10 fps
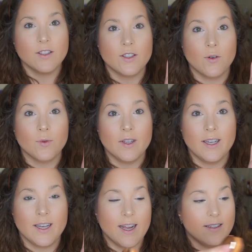So
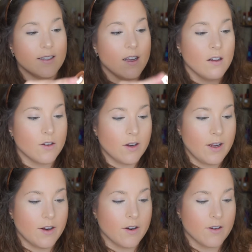really nice color
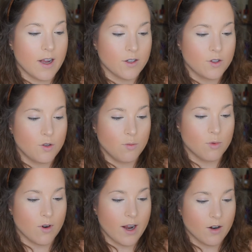here, not too
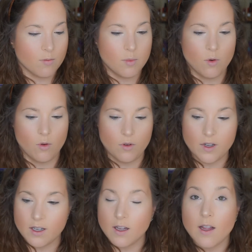bright or bold.
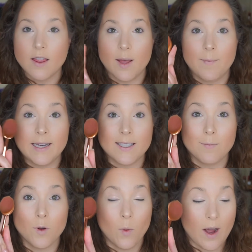That picked
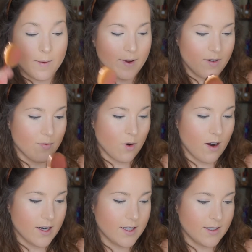up quite a bit of
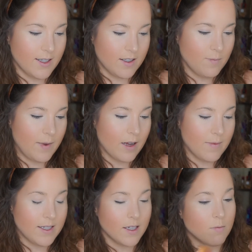product. This is
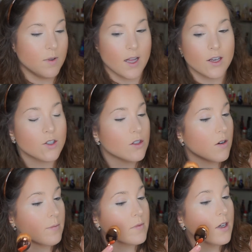pigmented blush,
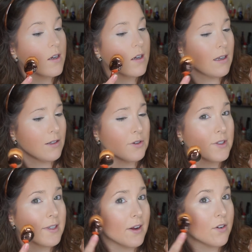so I'm a
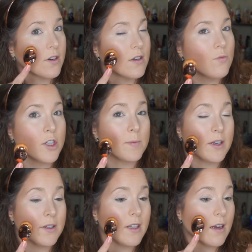little scared. Wish
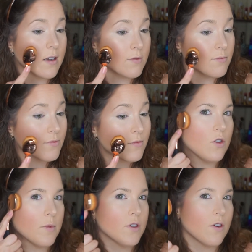me good luck.
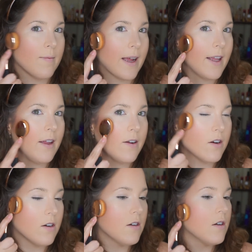So I'm gonna start back
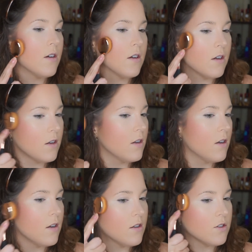here.
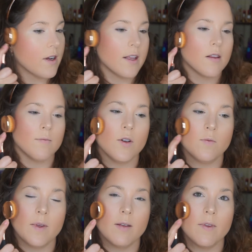I get
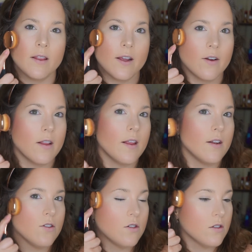most pigment there and
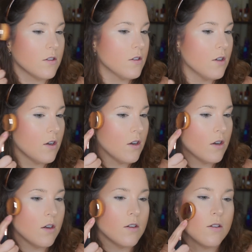then
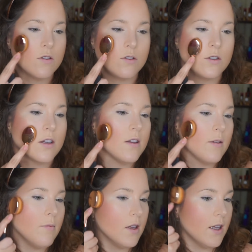
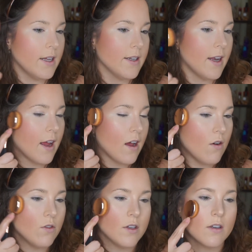gently blend it
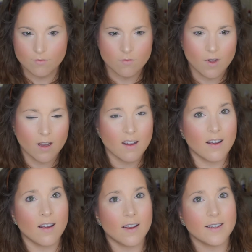out.
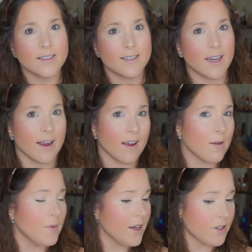Dang,
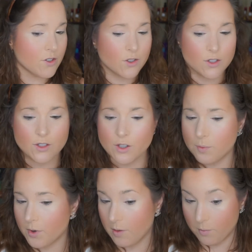I'm like
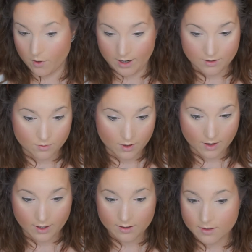super impressed
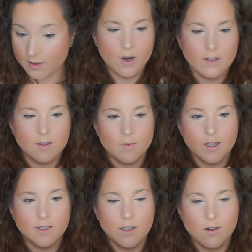with this. Putting some
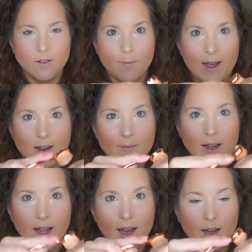concealer on the back of
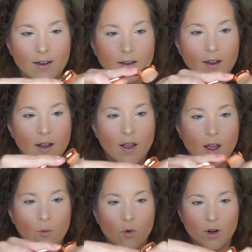my hand
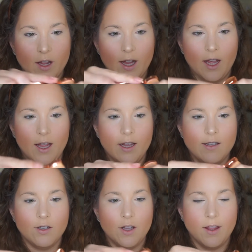and working it
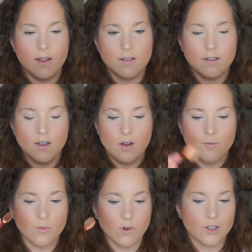into this
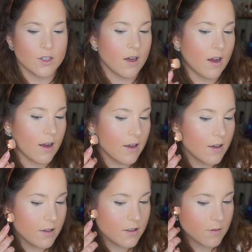brush. I
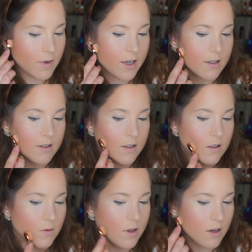did my
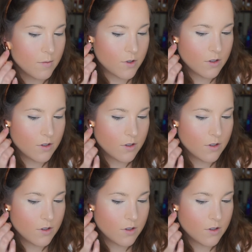concealer with it.